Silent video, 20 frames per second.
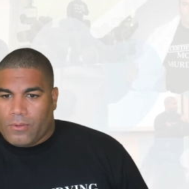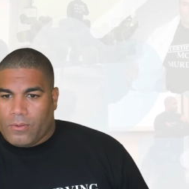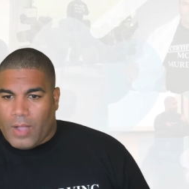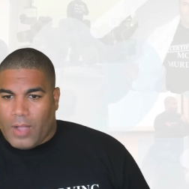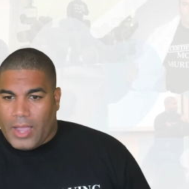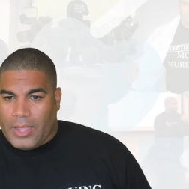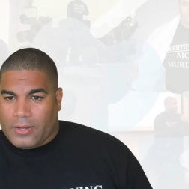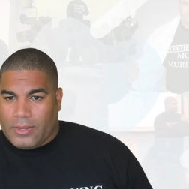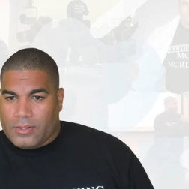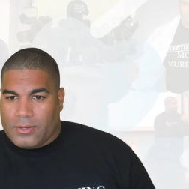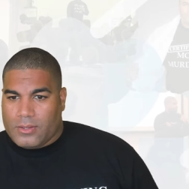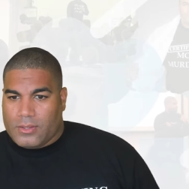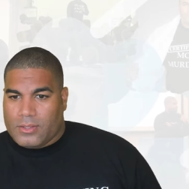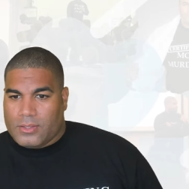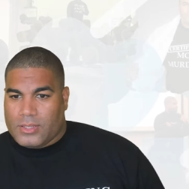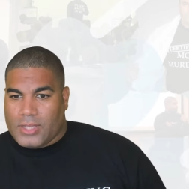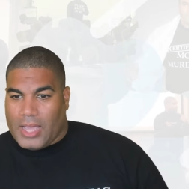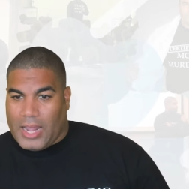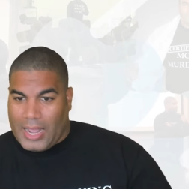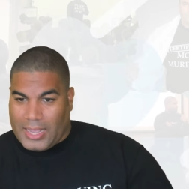Right?
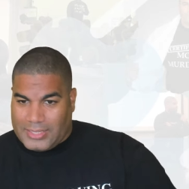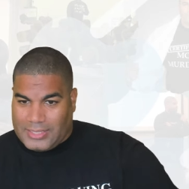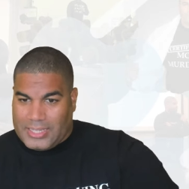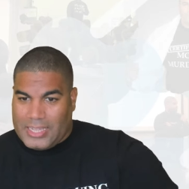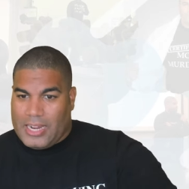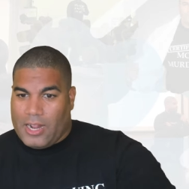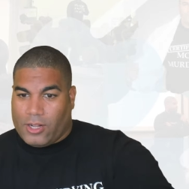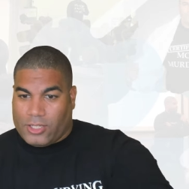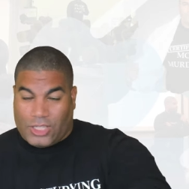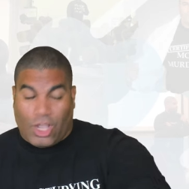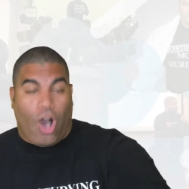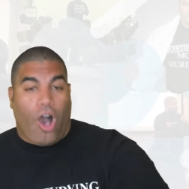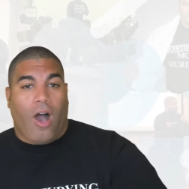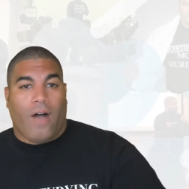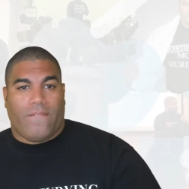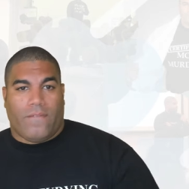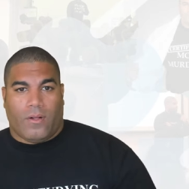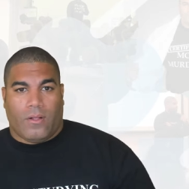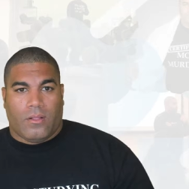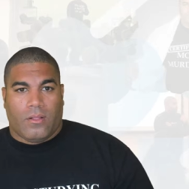And I see it here, it's
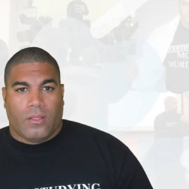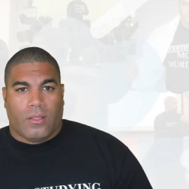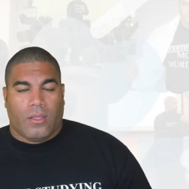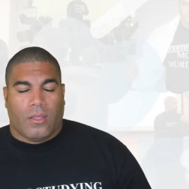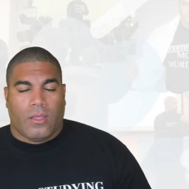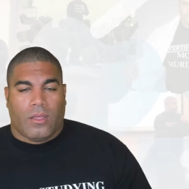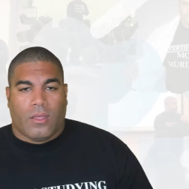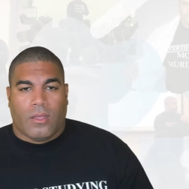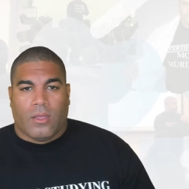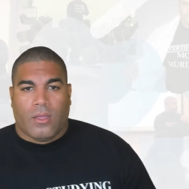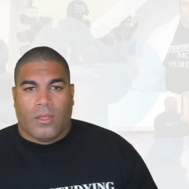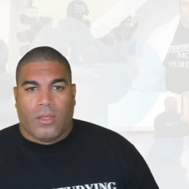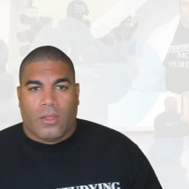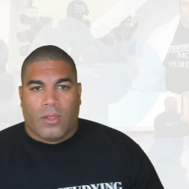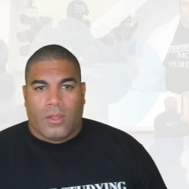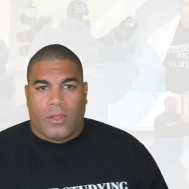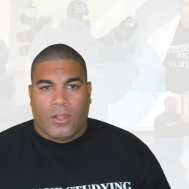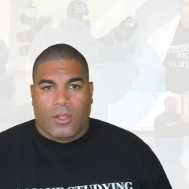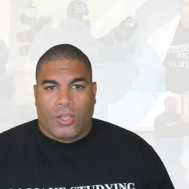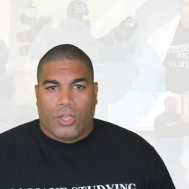awful.
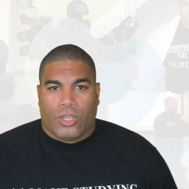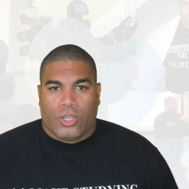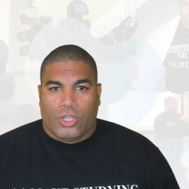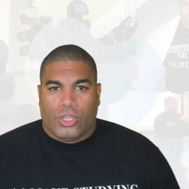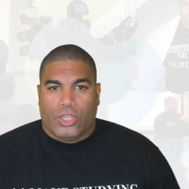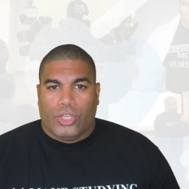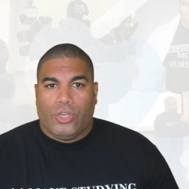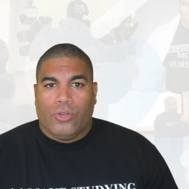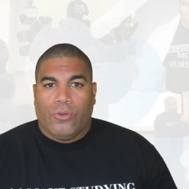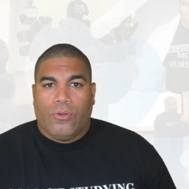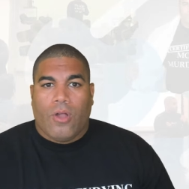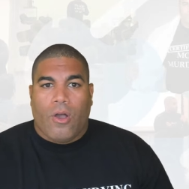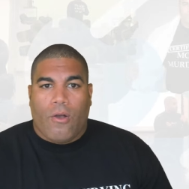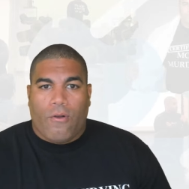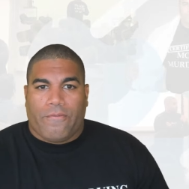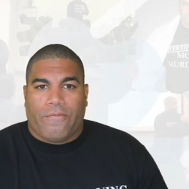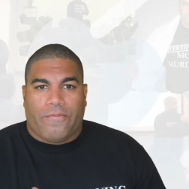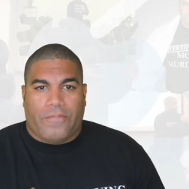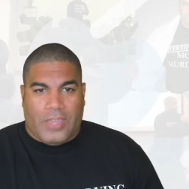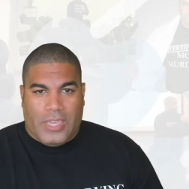You
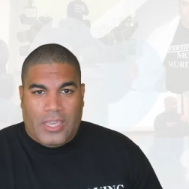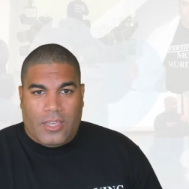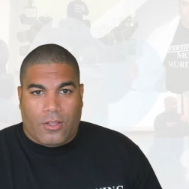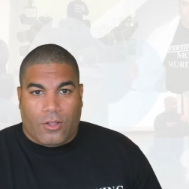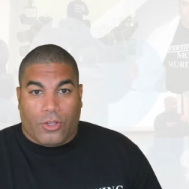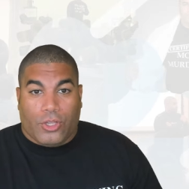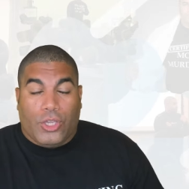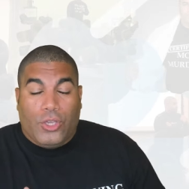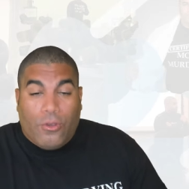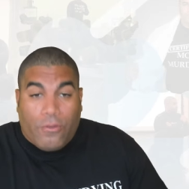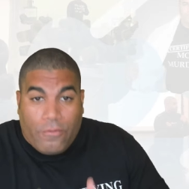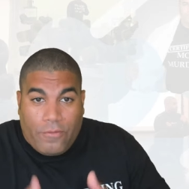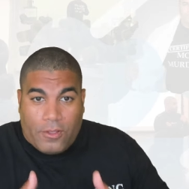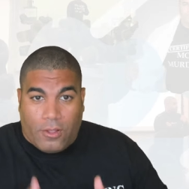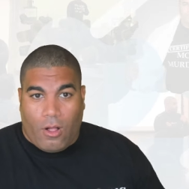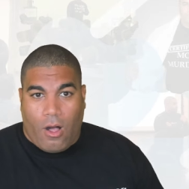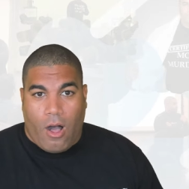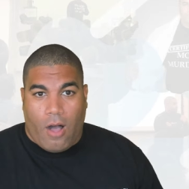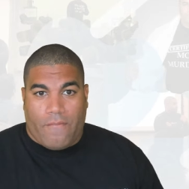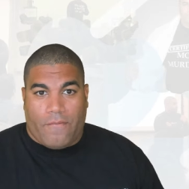don't feel, you
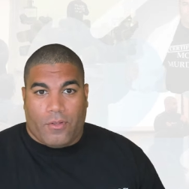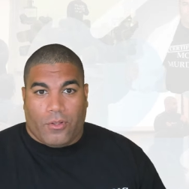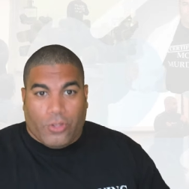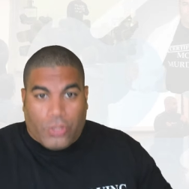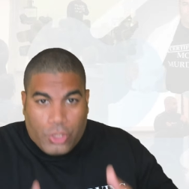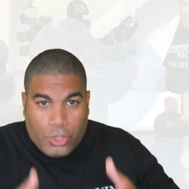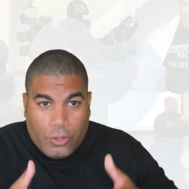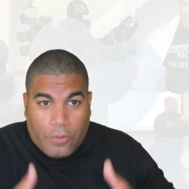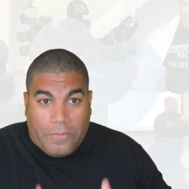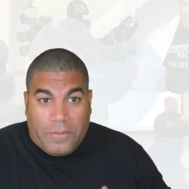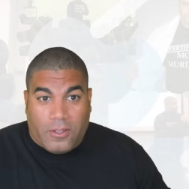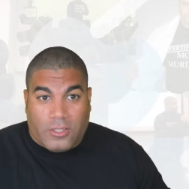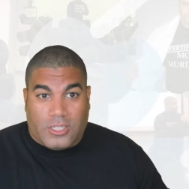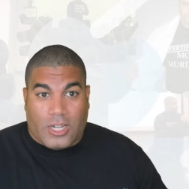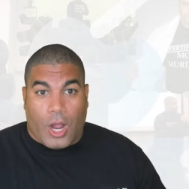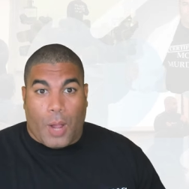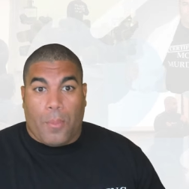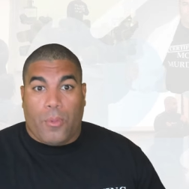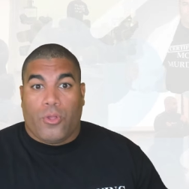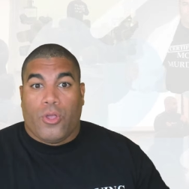feel awful, you feel
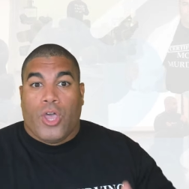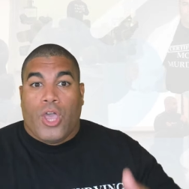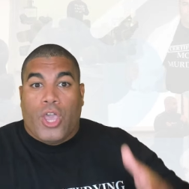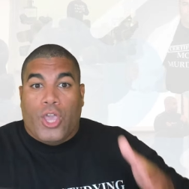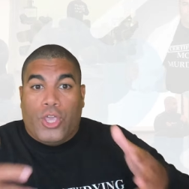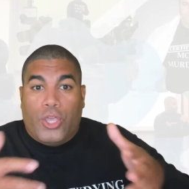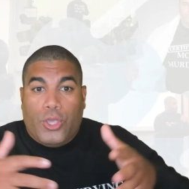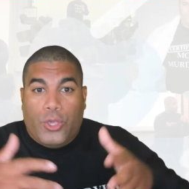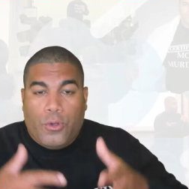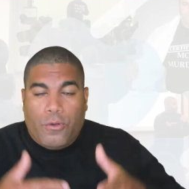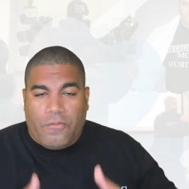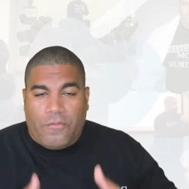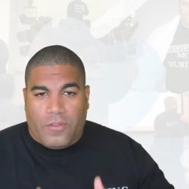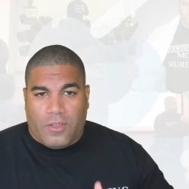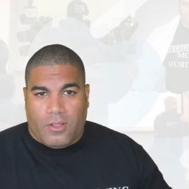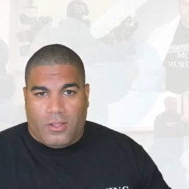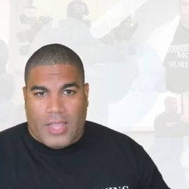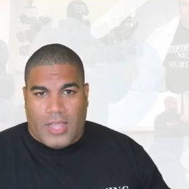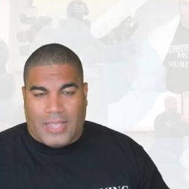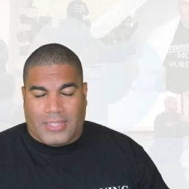terrible, you
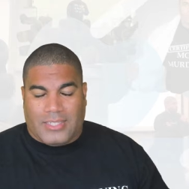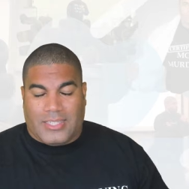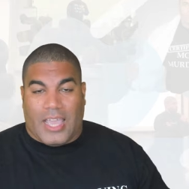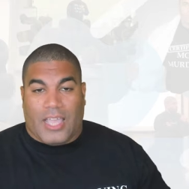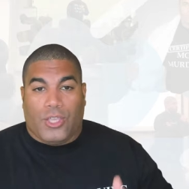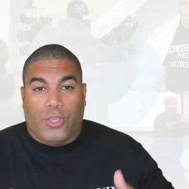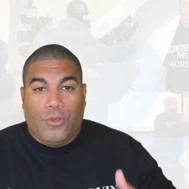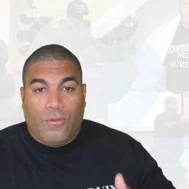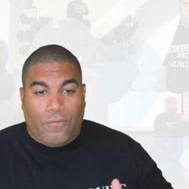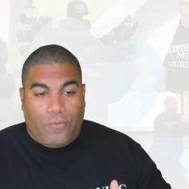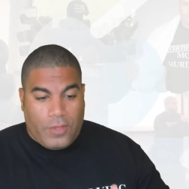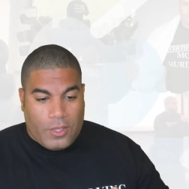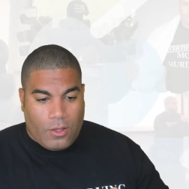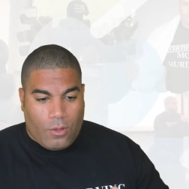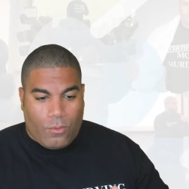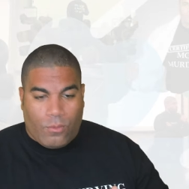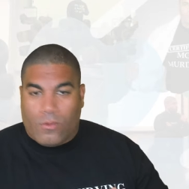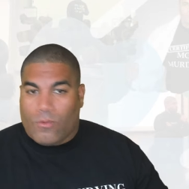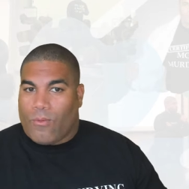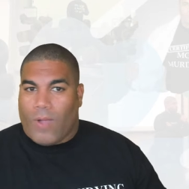feel less than, you
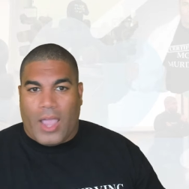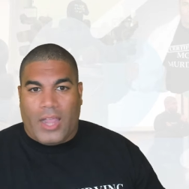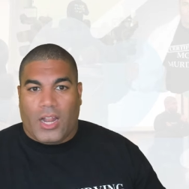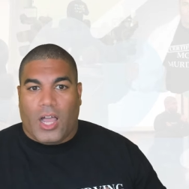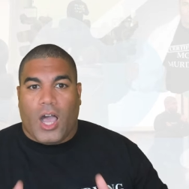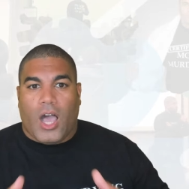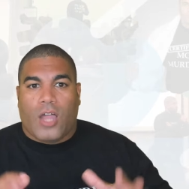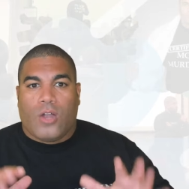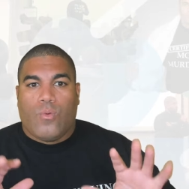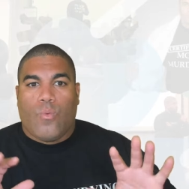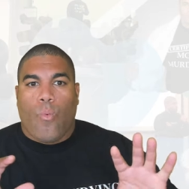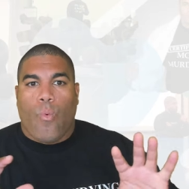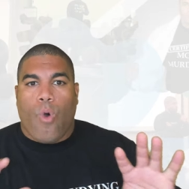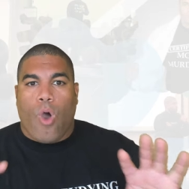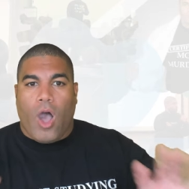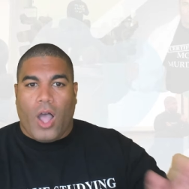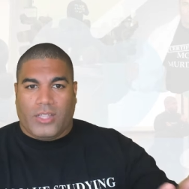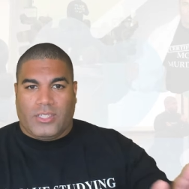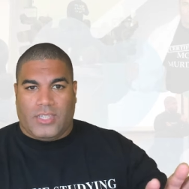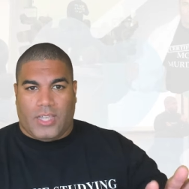feel, right,
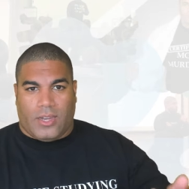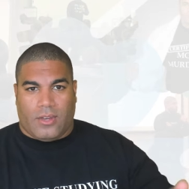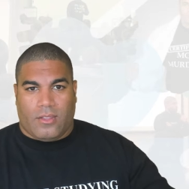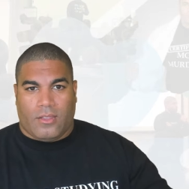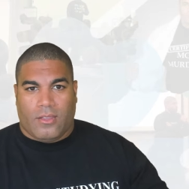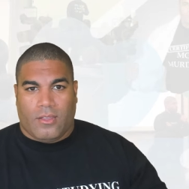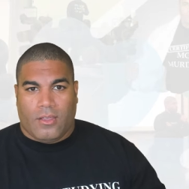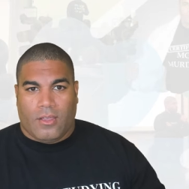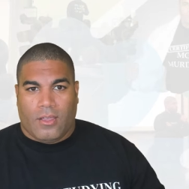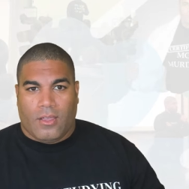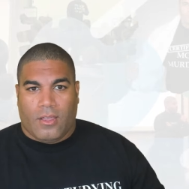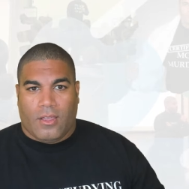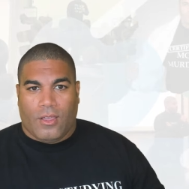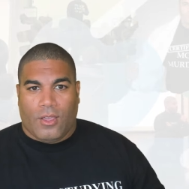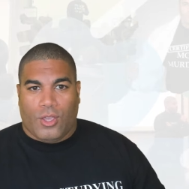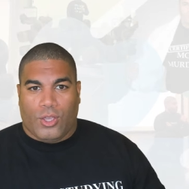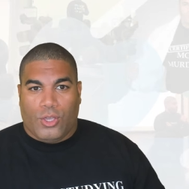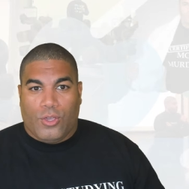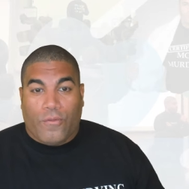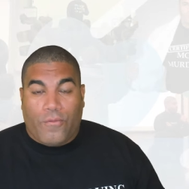unwanted.
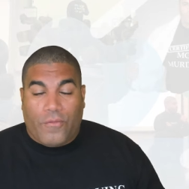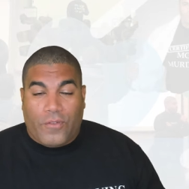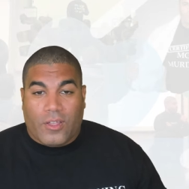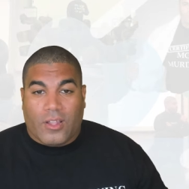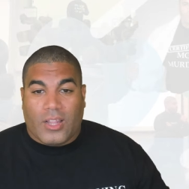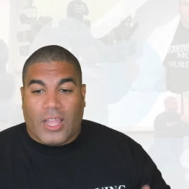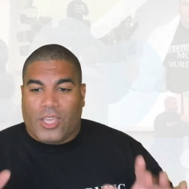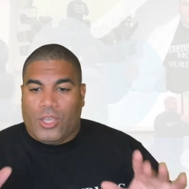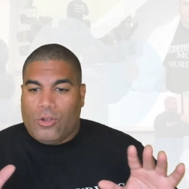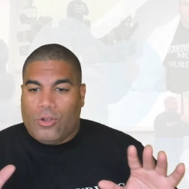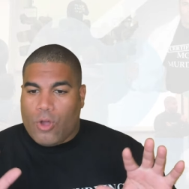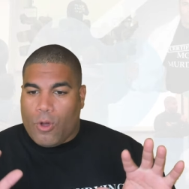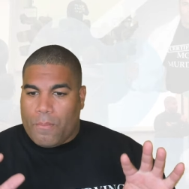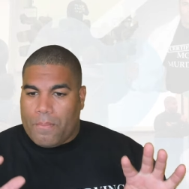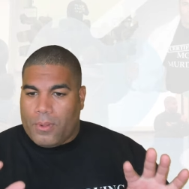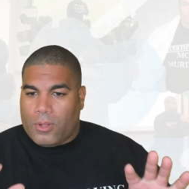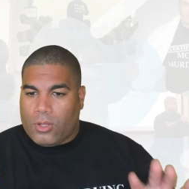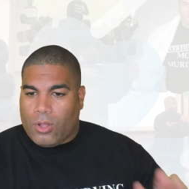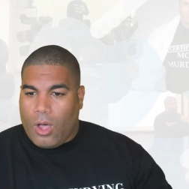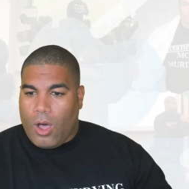You feel like you
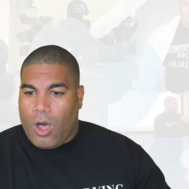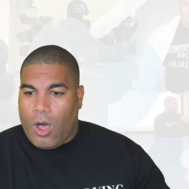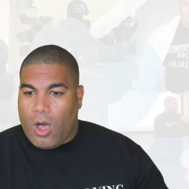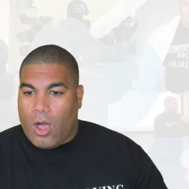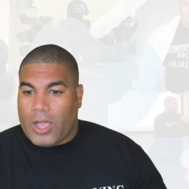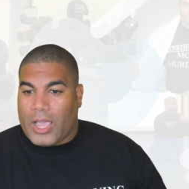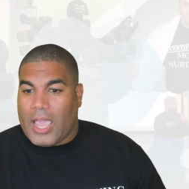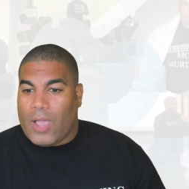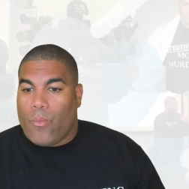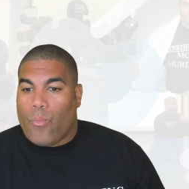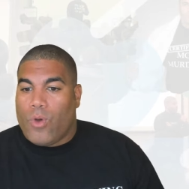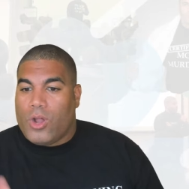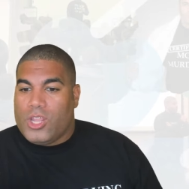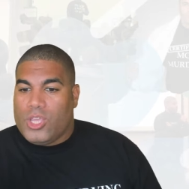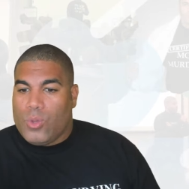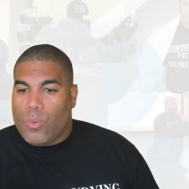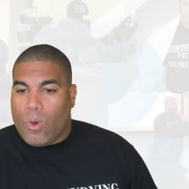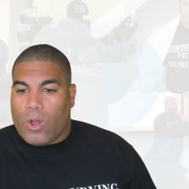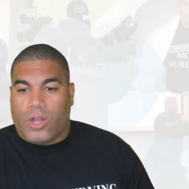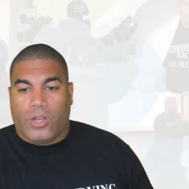don't belong, and what do
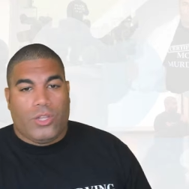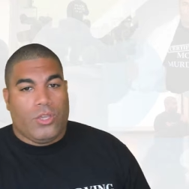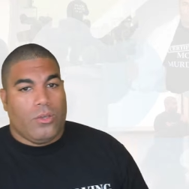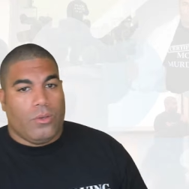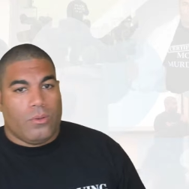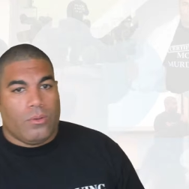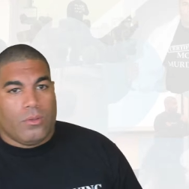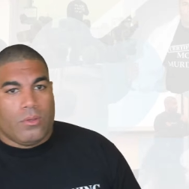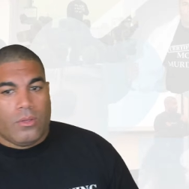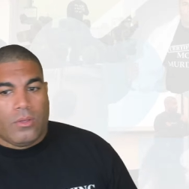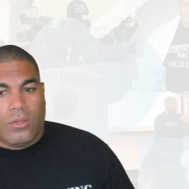you want to do?